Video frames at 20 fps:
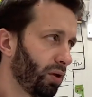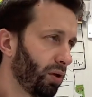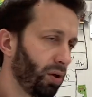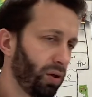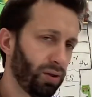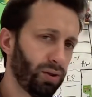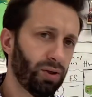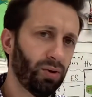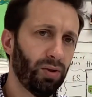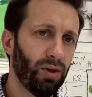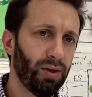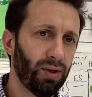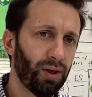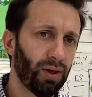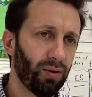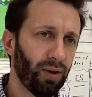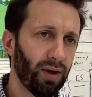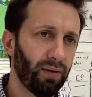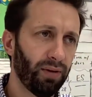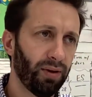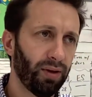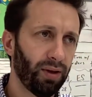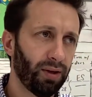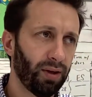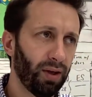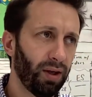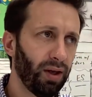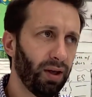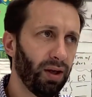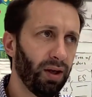And so then they don't have anything
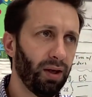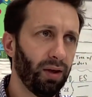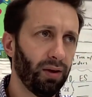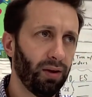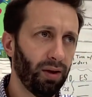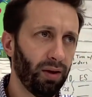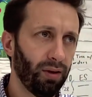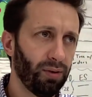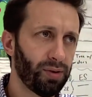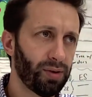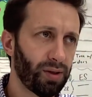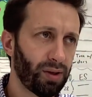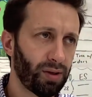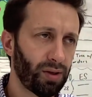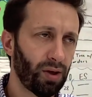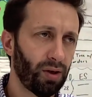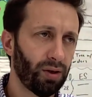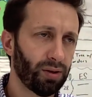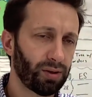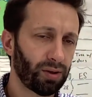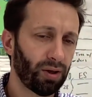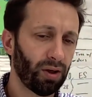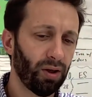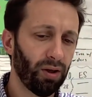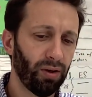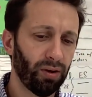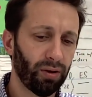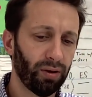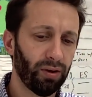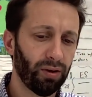to eat. It loses all its
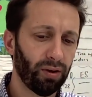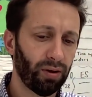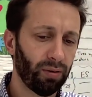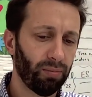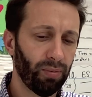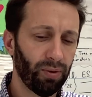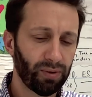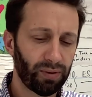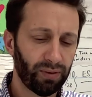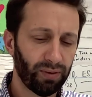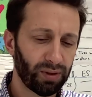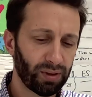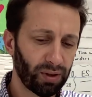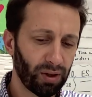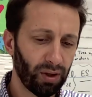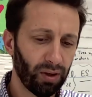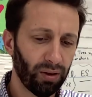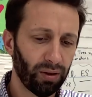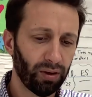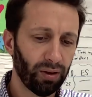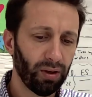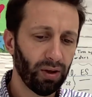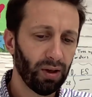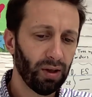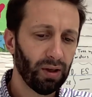color, or most of its color.